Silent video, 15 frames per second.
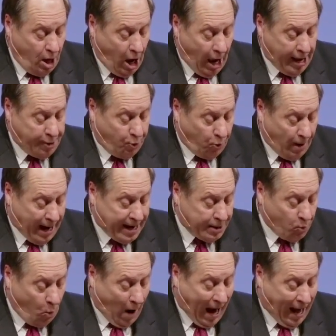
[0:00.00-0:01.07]
a
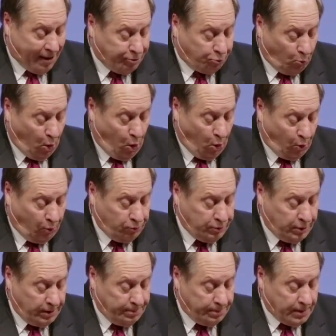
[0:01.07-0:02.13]
great white
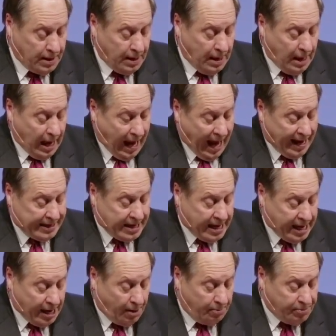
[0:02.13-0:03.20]
throne and
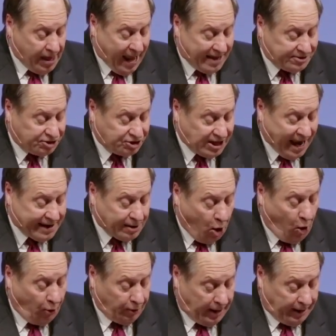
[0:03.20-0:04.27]
him that sat
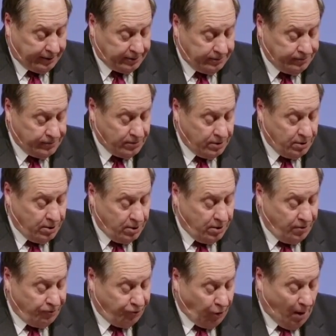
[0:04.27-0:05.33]
on it,
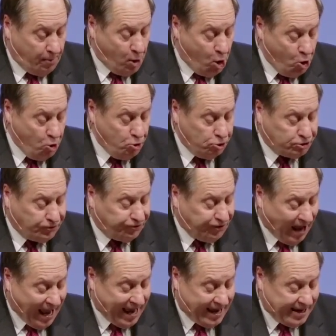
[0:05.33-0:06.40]
from whose
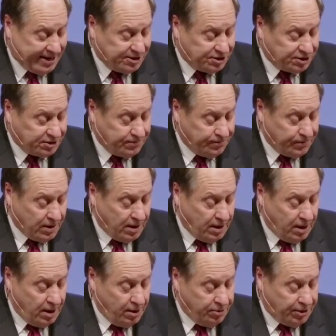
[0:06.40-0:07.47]
face
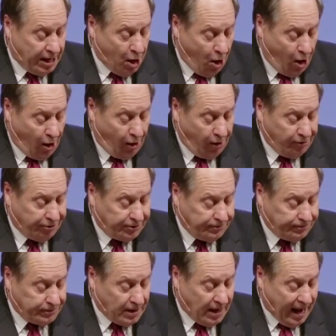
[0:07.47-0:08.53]
the earth
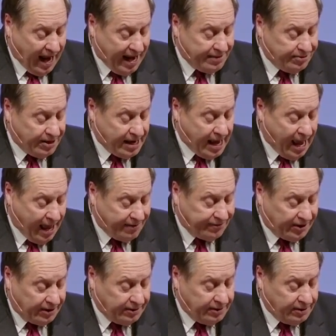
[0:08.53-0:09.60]
and the
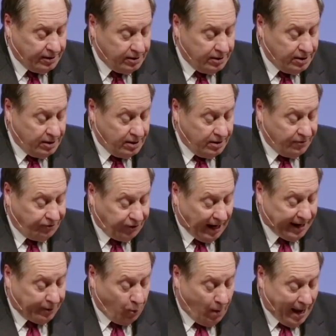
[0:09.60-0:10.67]
heaven
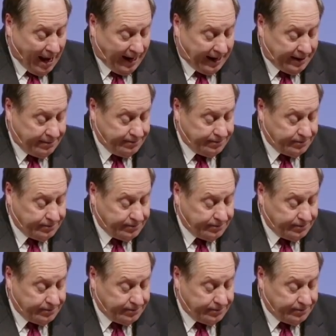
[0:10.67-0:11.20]
fled away